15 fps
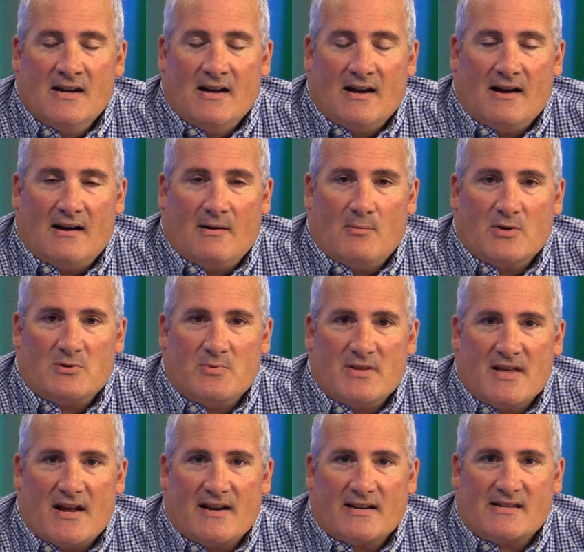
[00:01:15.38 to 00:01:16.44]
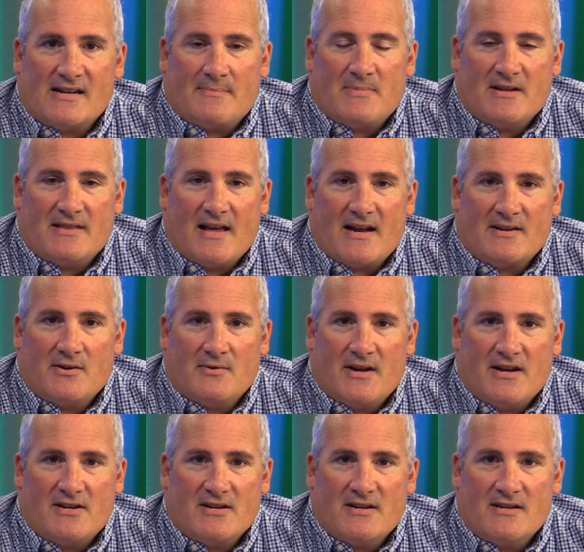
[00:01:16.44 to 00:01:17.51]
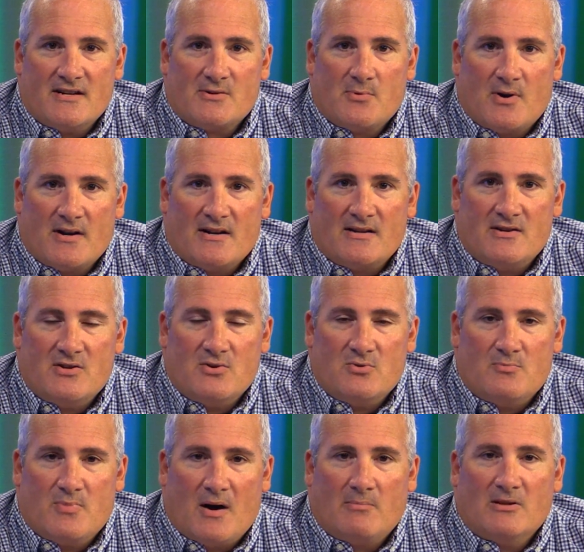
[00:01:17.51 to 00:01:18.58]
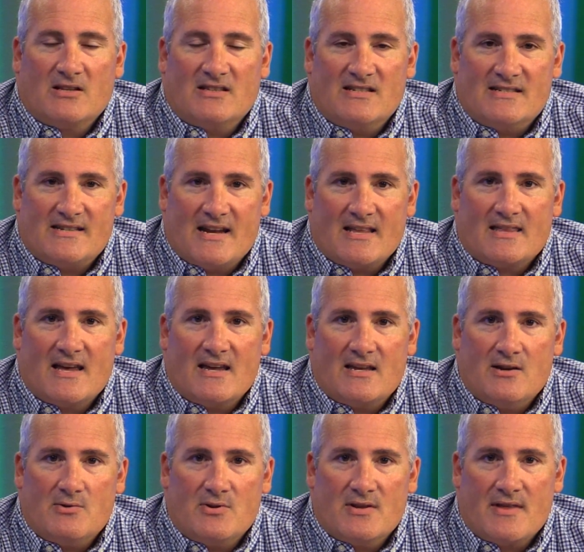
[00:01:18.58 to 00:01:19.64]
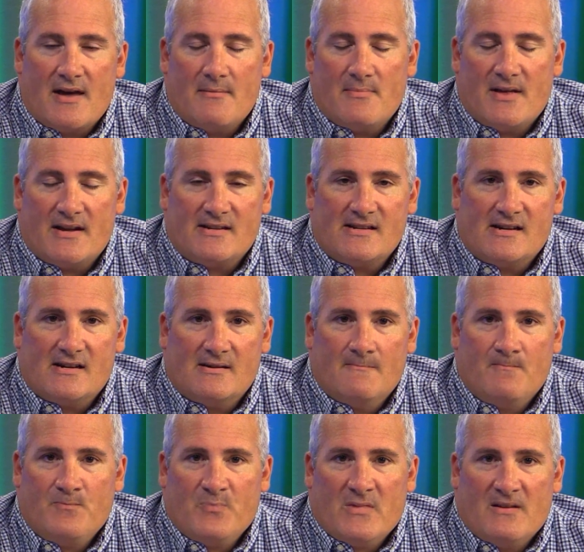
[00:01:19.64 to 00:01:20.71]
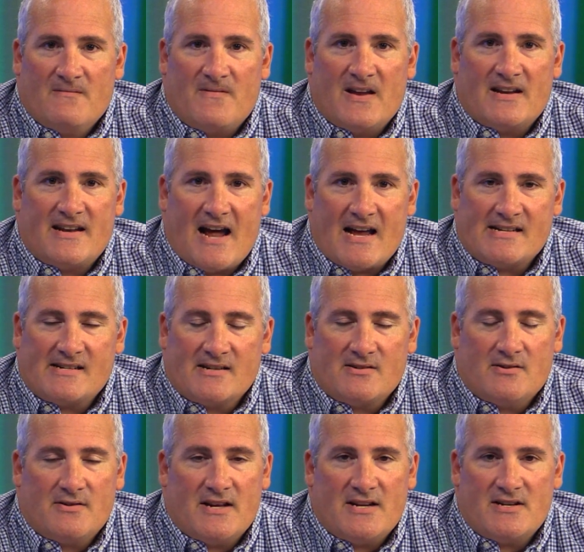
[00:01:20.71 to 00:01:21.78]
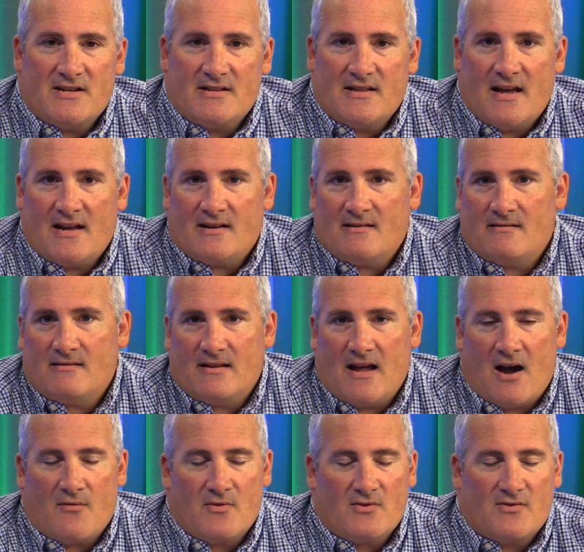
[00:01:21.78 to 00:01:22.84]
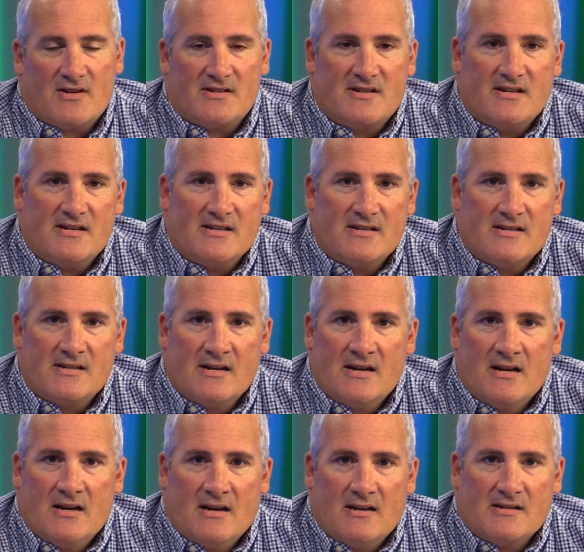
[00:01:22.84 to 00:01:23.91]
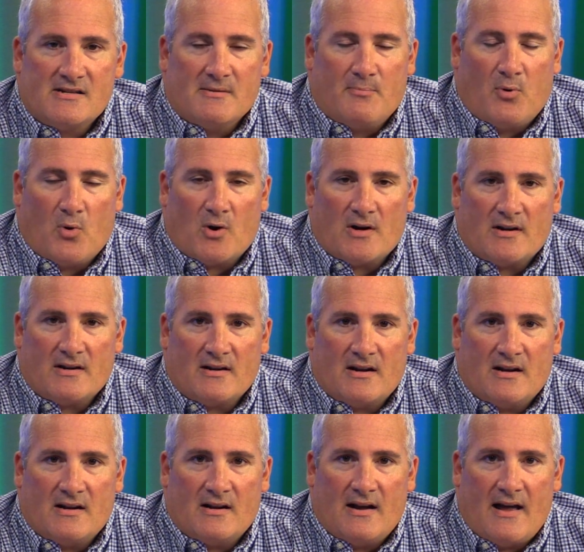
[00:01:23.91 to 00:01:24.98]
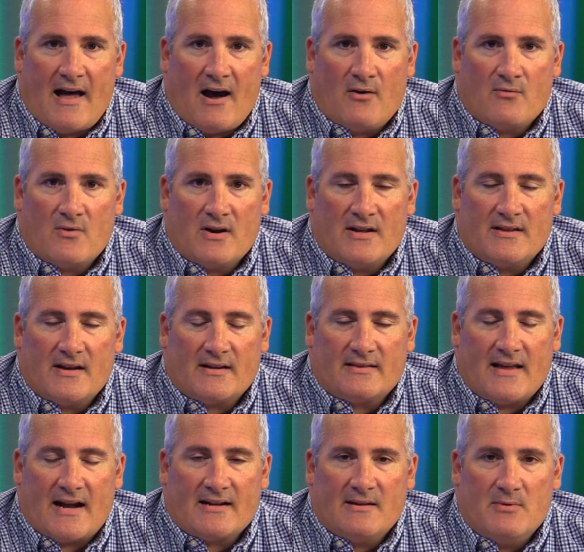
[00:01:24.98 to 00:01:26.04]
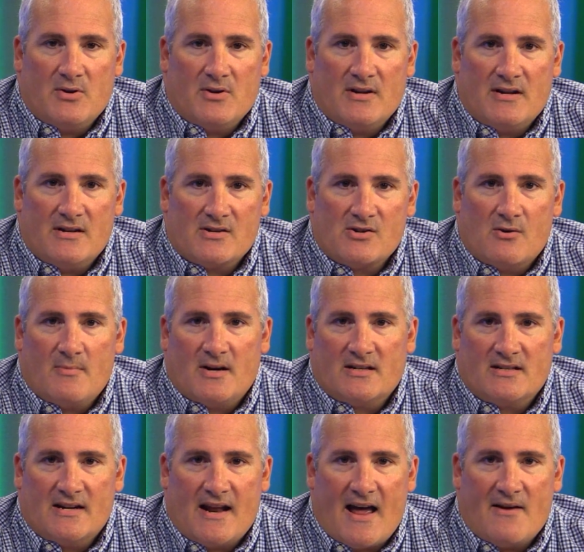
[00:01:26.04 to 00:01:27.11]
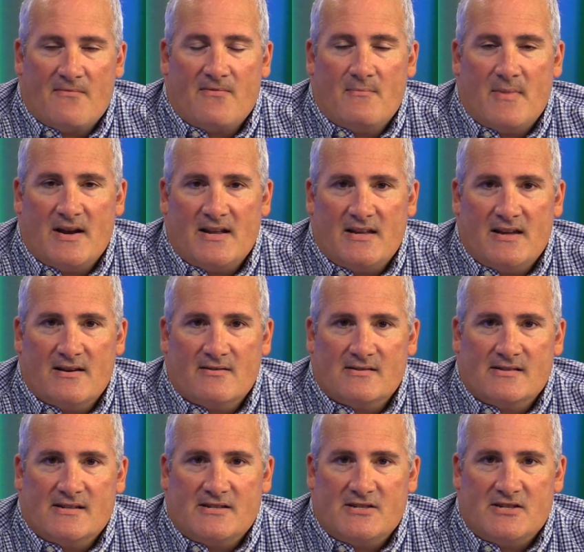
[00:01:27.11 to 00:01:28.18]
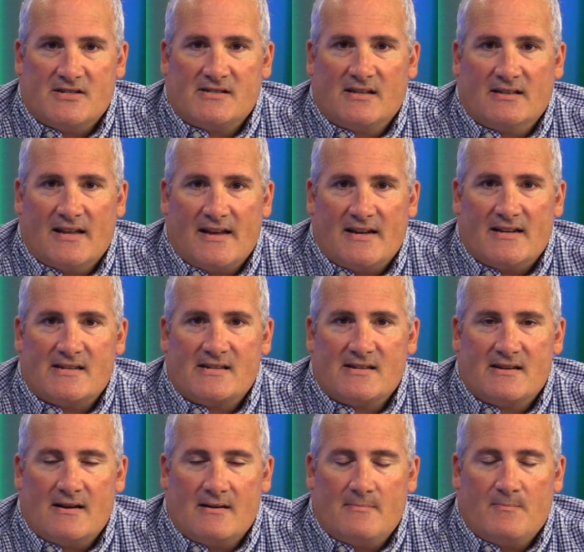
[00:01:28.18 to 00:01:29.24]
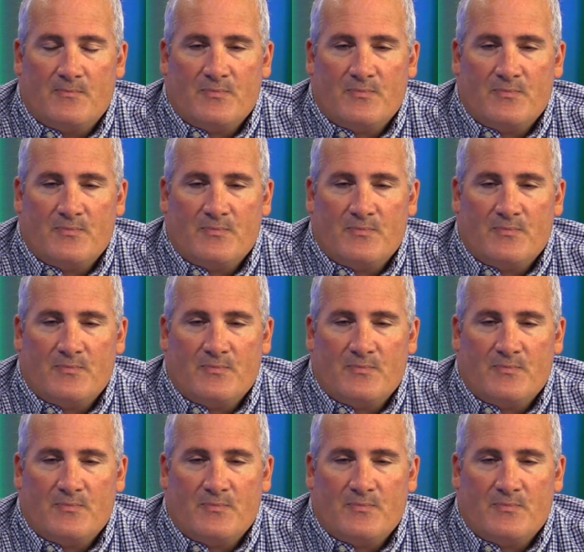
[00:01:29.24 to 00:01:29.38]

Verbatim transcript: um, which we then accepted that donation. Just wanted to publicly say thank you to them. That's a fantastic donation that the Alvirne trustees support uh, Alvirne and the, that community so much and have for many years. And this is just the latest um,